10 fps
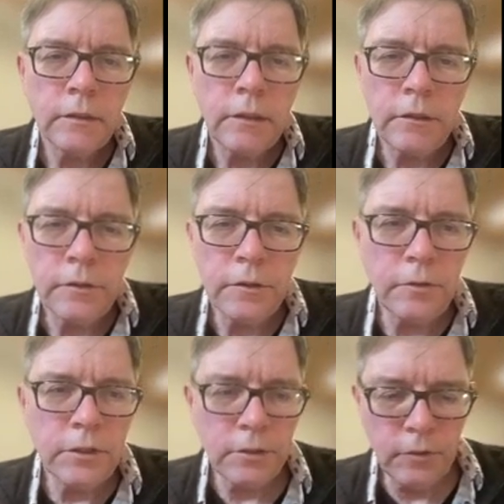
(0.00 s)
Now the
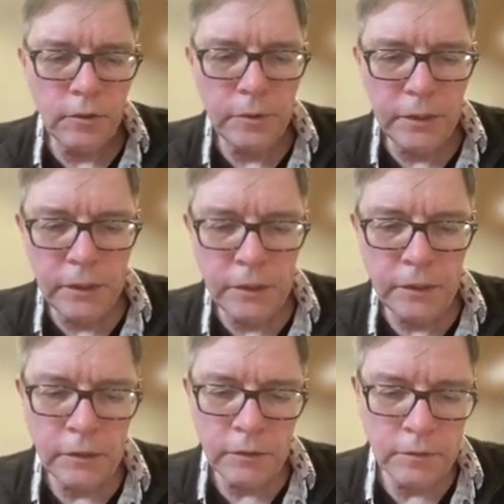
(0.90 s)
question will
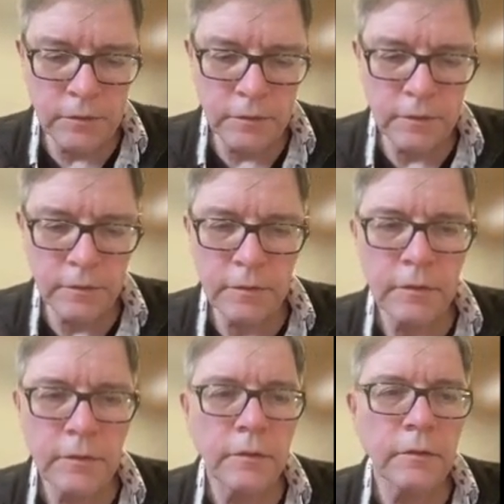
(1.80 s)
be,
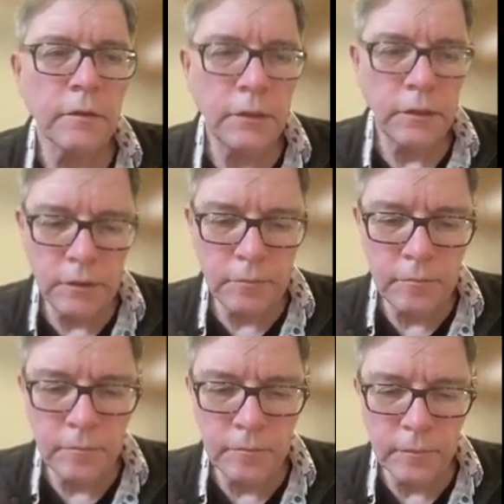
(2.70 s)

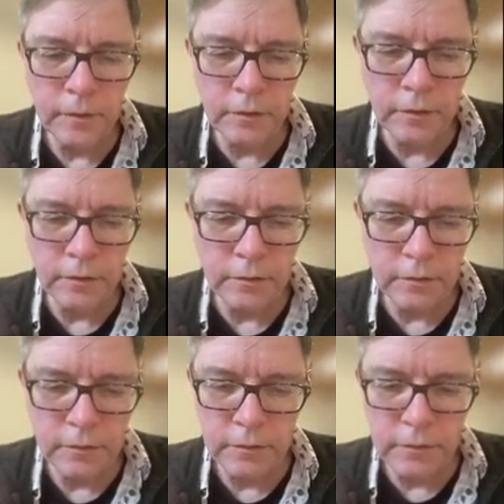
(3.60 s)
name the
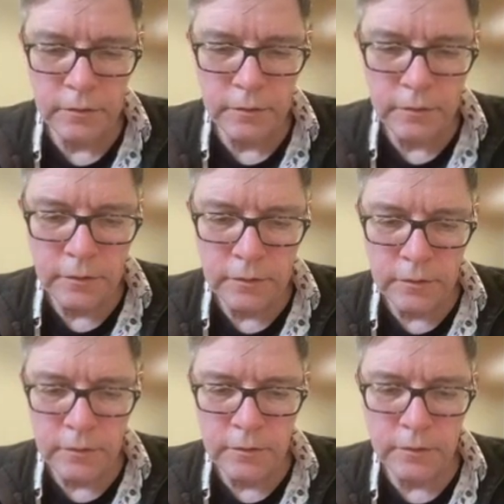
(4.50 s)

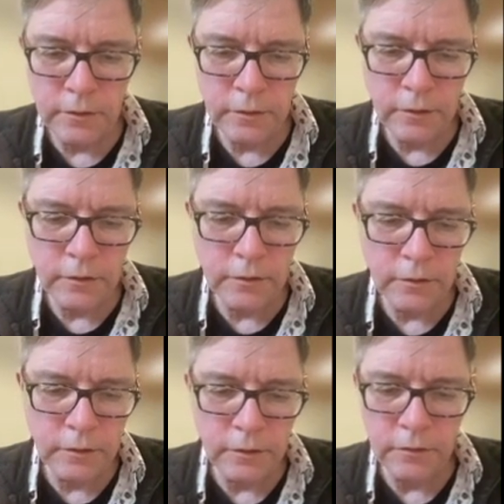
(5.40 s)

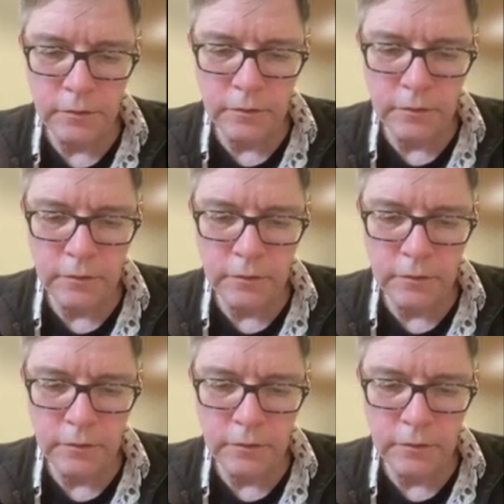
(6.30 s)
cities in